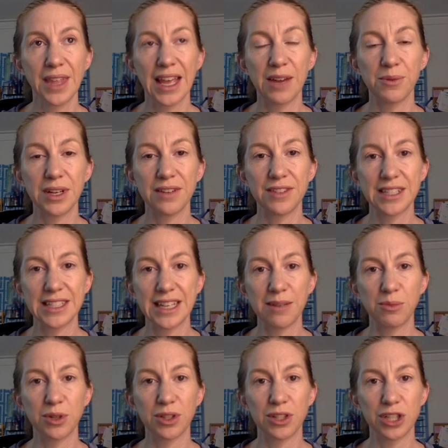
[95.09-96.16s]
and we have this game
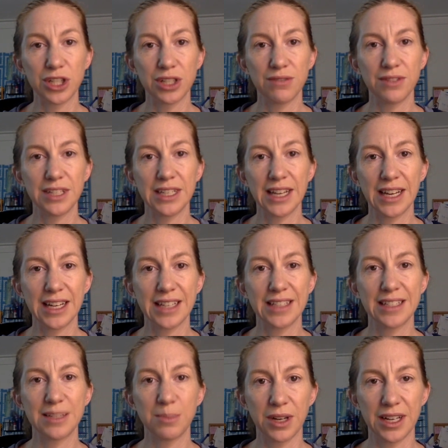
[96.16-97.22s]
called Shifty-Eyed
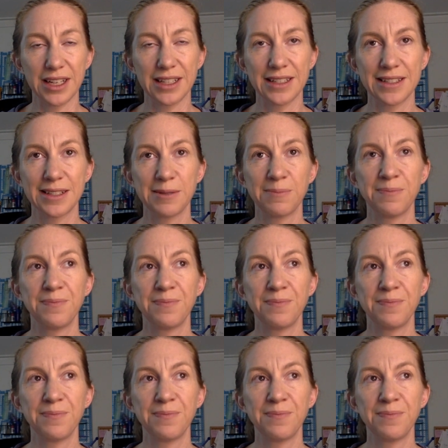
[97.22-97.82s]
Spies.